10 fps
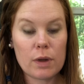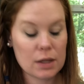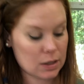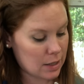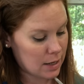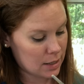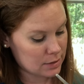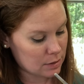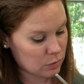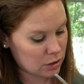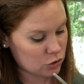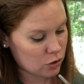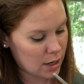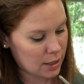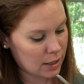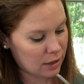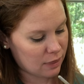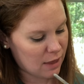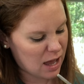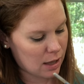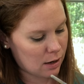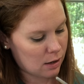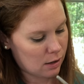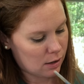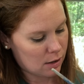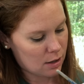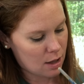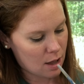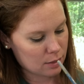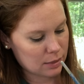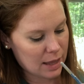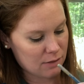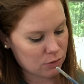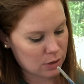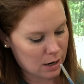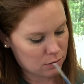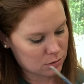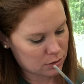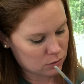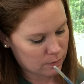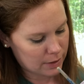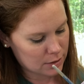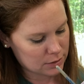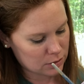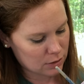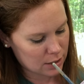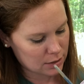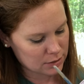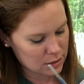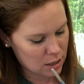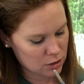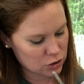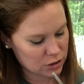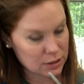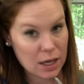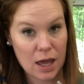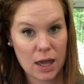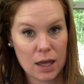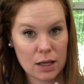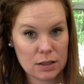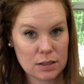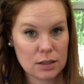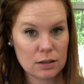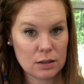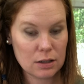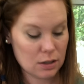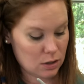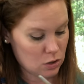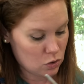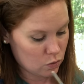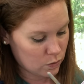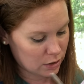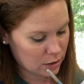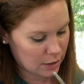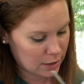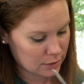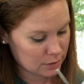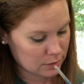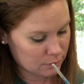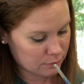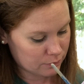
with glaze, I'm gonna try and get that leveled out a little bit so that it's not just caked with glaze.